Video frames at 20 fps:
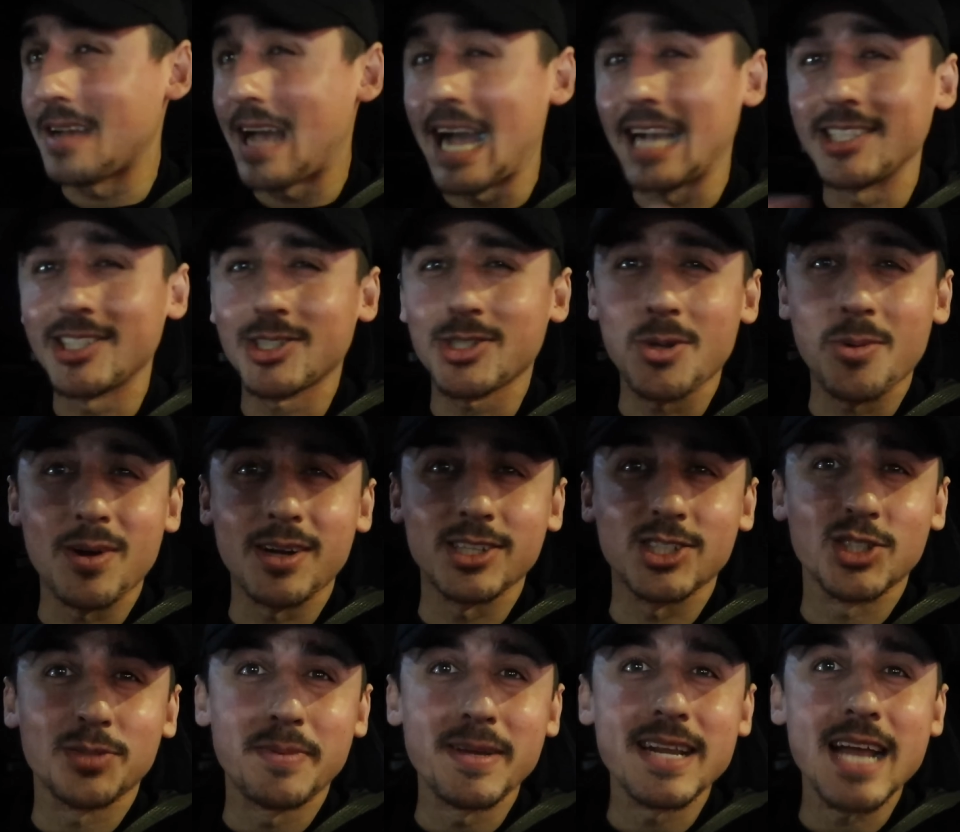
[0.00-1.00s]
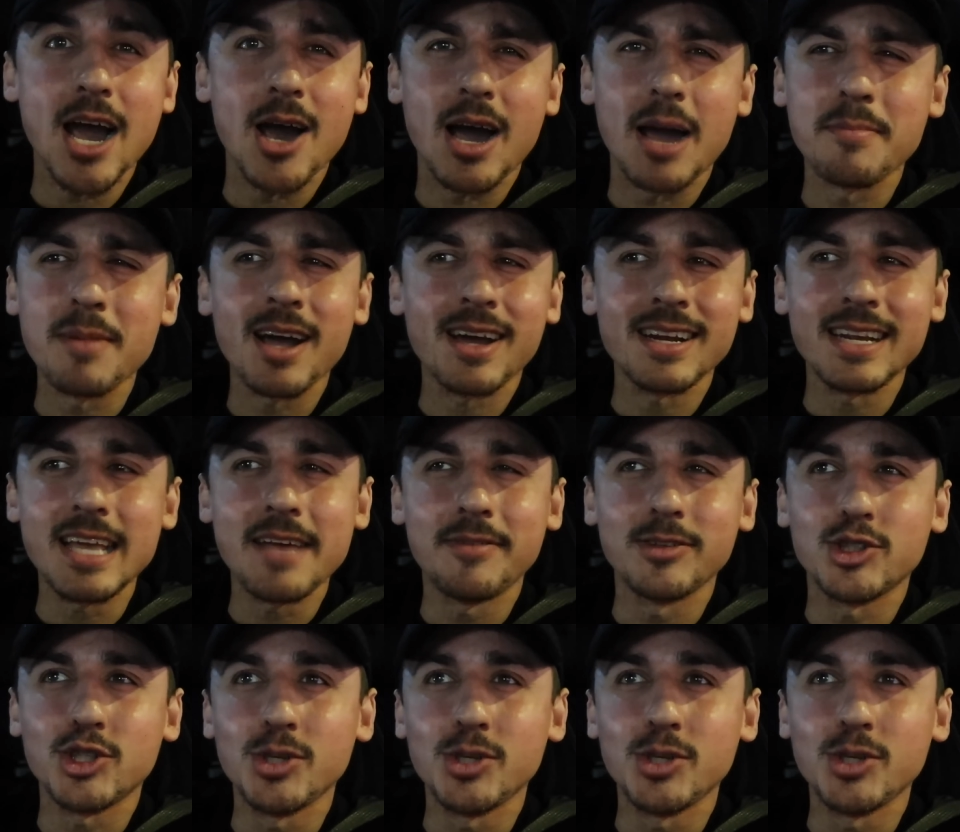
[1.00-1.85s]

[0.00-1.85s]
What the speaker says: I just don't want to spin out. I'm not going to give it